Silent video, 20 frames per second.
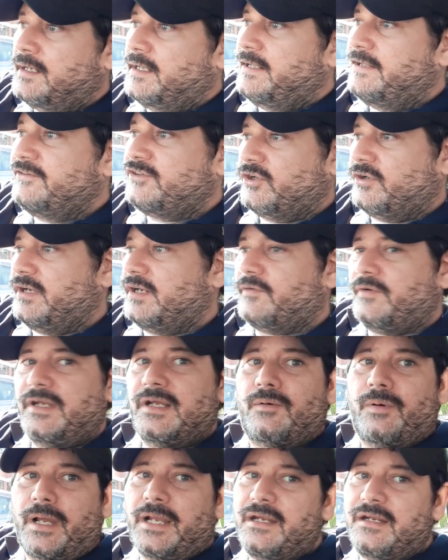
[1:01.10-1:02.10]
he's already
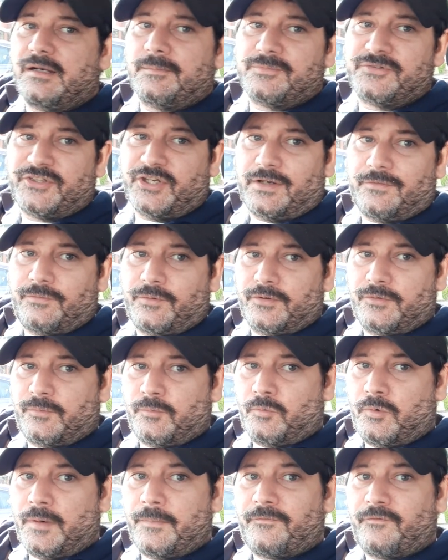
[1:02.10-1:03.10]
reacquainted himself with
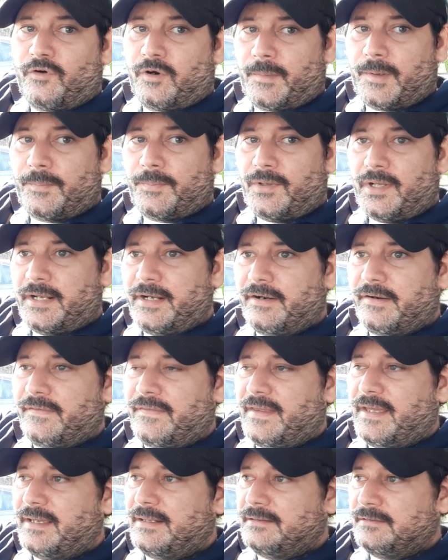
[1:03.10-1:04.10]
one former player
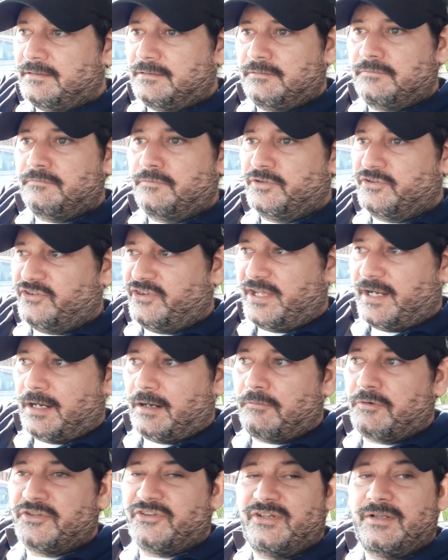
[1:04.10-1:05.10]
that was
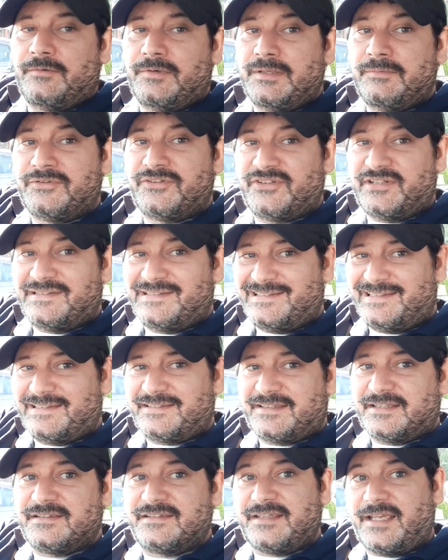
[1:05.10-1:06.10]
there, wasn't he? He was an
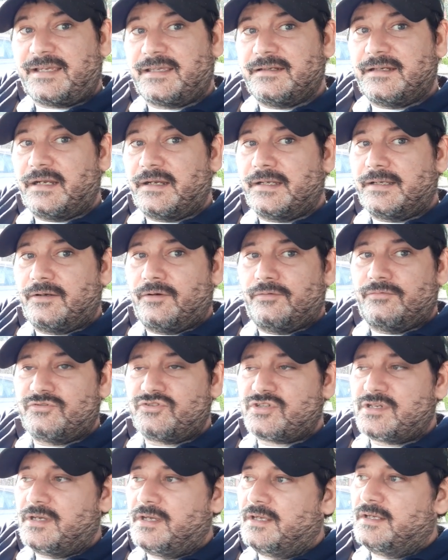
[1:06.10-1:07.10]
assistant secondary
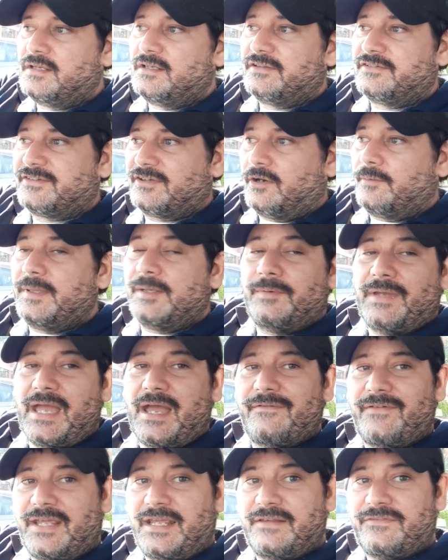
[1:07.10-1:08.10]
coach. So I mean, we
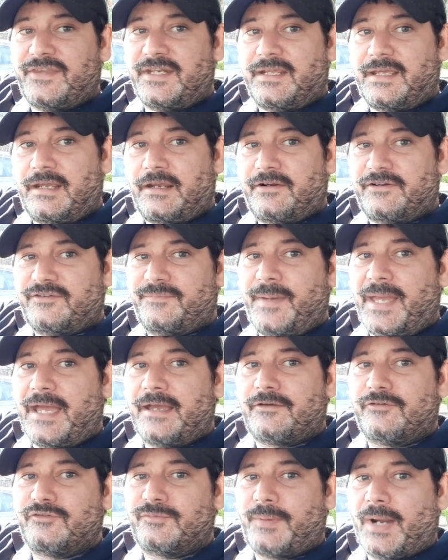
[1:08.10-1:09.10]
have Anthony Harris
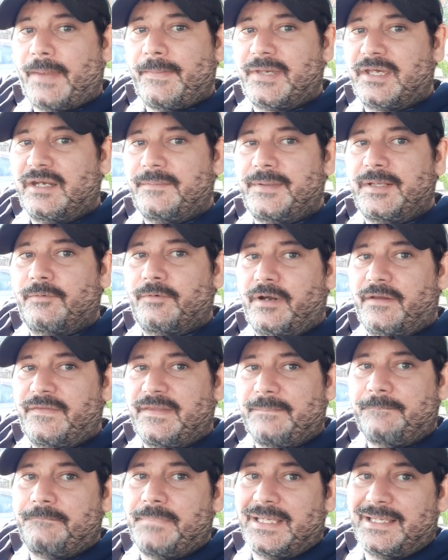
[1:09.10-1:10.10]
back, who's probably gonna be one of
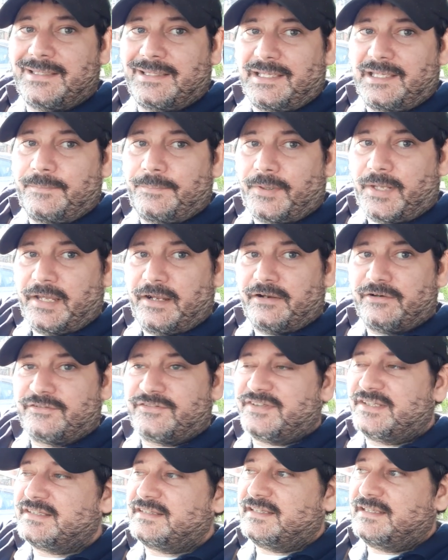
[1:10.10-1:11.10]
the big key players
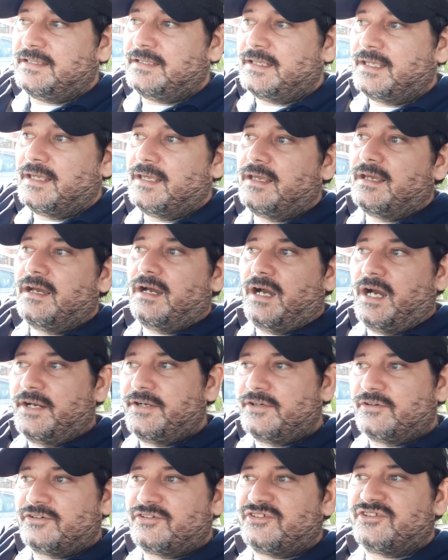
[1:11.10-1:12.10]
since he
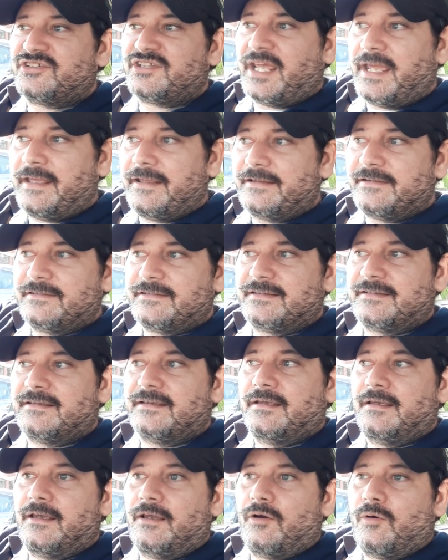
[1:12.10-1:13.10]
understands
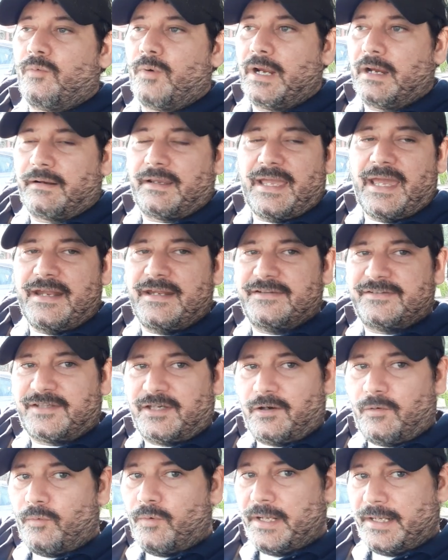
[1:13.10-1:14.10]
where Gannon's
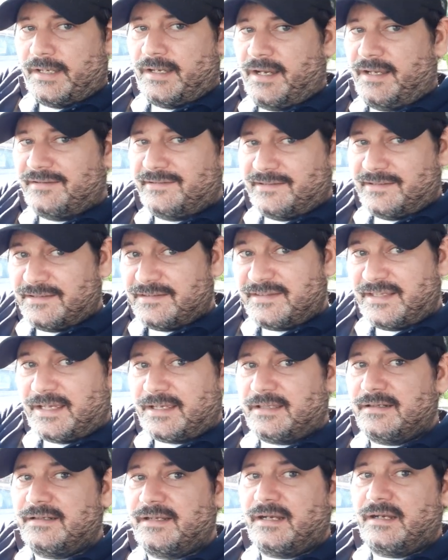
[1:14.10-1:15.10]
gonna want guys in the
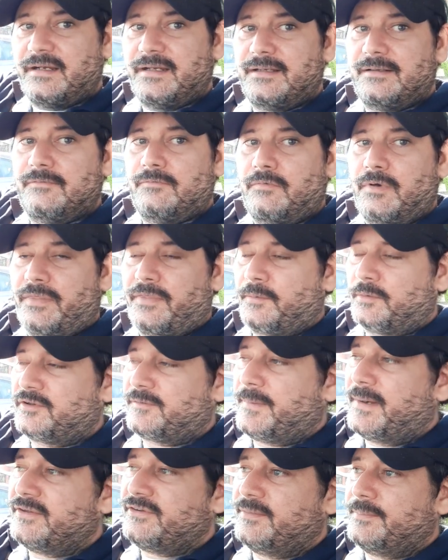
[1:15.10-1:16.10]
secondary, what the
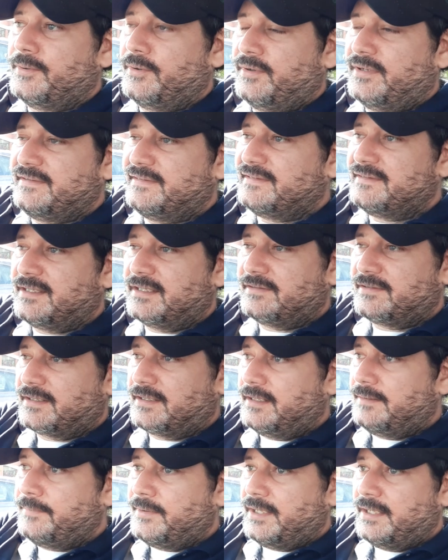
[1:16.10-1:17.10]
responsibilities and things are
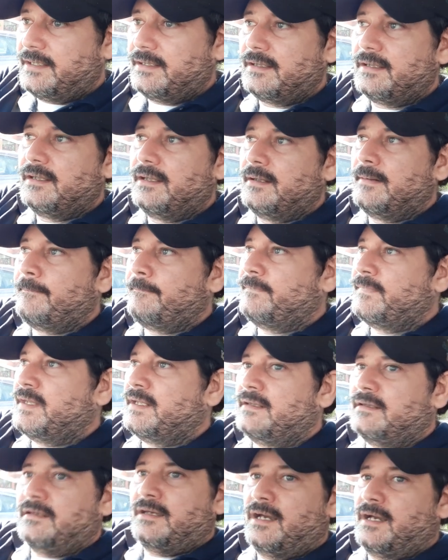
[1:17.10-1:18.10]
gonna be.
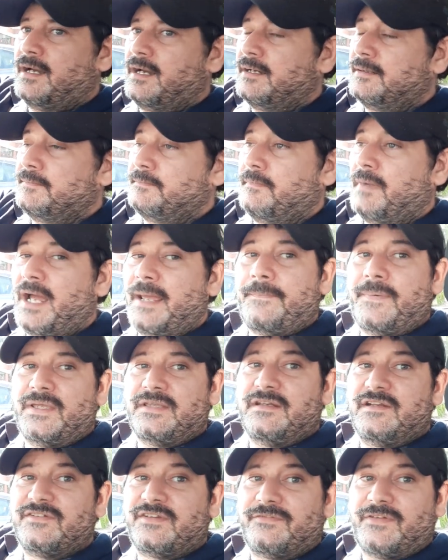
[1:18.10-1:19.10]
My
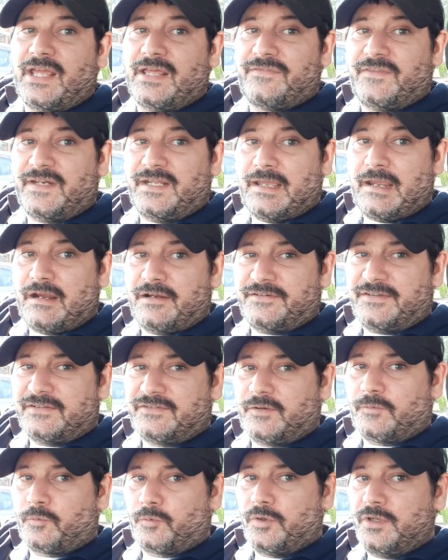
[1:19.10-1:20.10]
opinion is if Anthony Harris
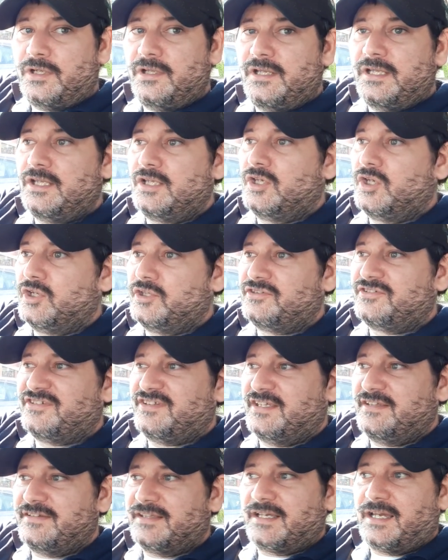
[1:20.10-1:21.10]
has a really good
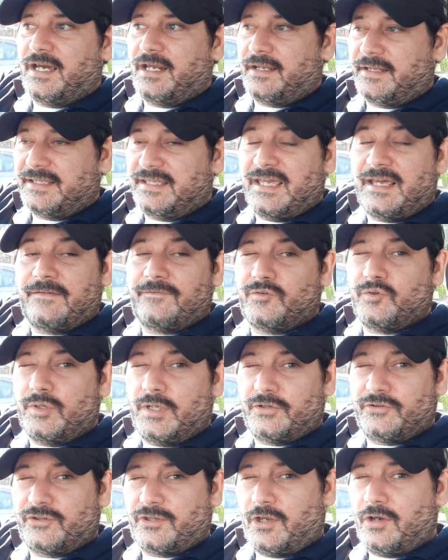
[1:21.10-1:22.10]
season, kind of like he had a few
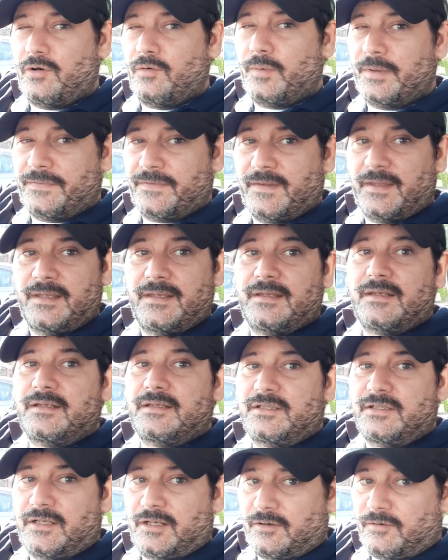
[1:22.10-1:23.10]
years ago with,
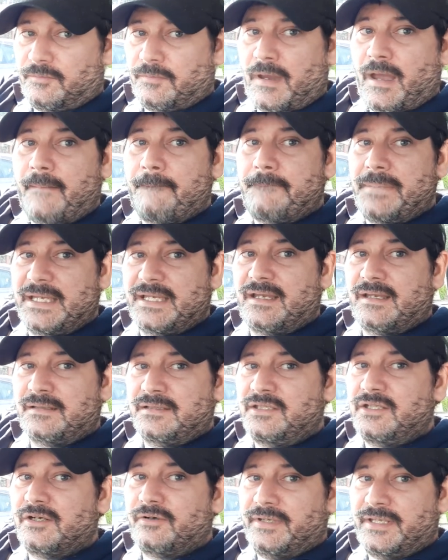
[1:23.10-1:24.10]
you know, a big,
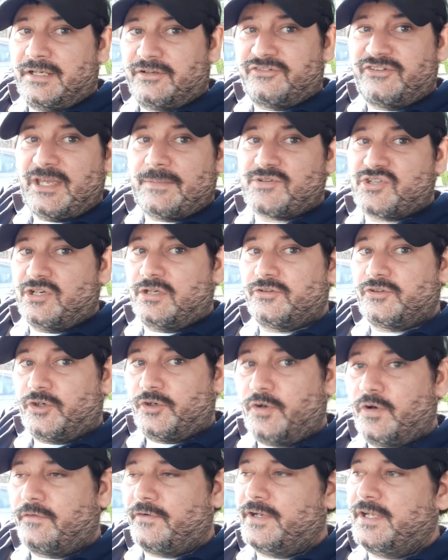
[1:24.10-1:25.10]
you know, interception and
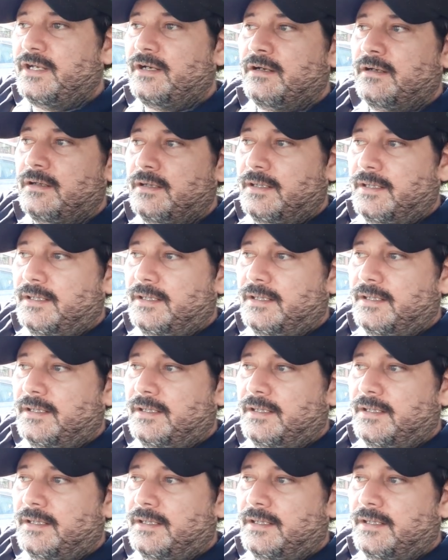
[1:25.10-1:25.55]
turnover year,